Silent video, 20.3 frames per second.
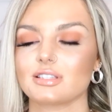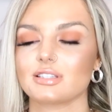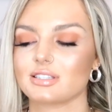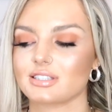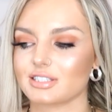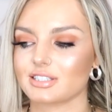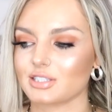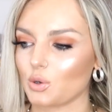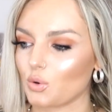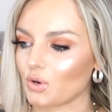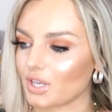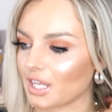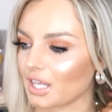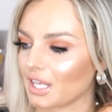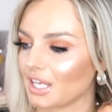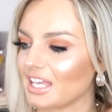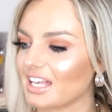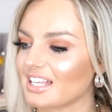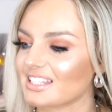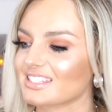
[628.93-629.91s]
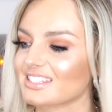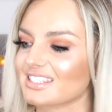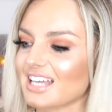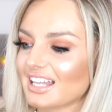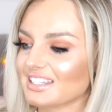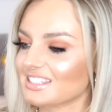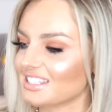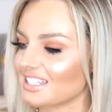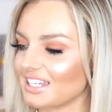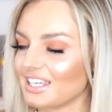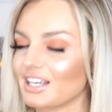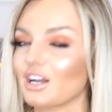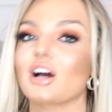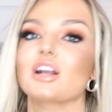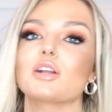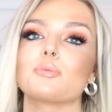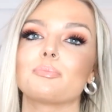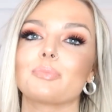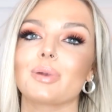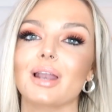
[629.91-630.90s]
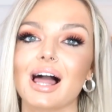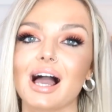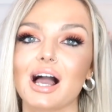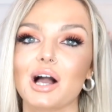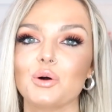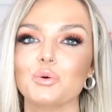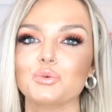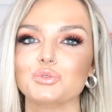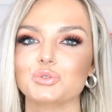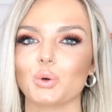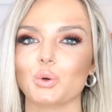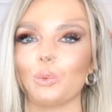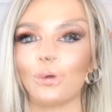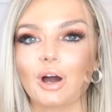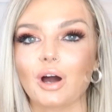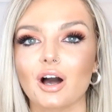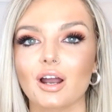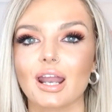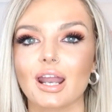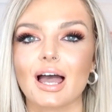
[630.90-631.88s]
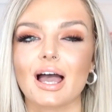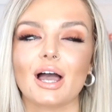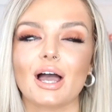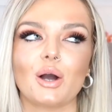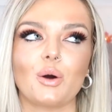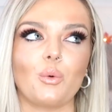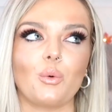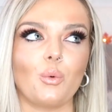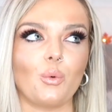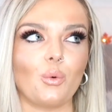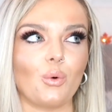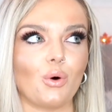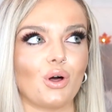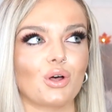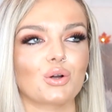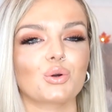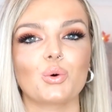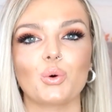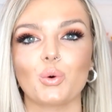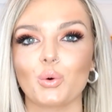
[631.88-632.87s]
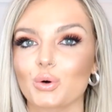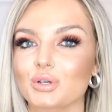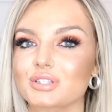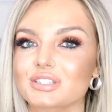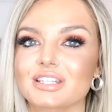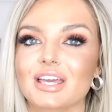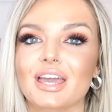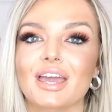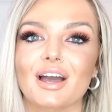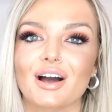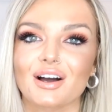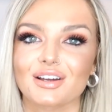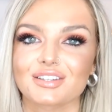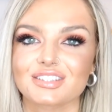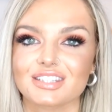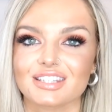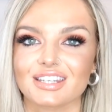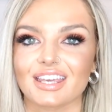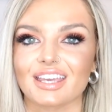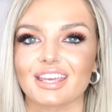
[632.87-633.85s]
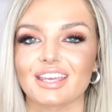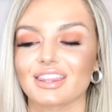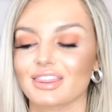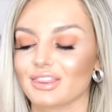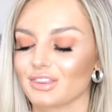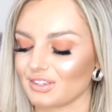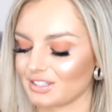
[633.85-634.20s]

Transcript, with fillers: silky satiny kind of blouse or bralette or corset underneath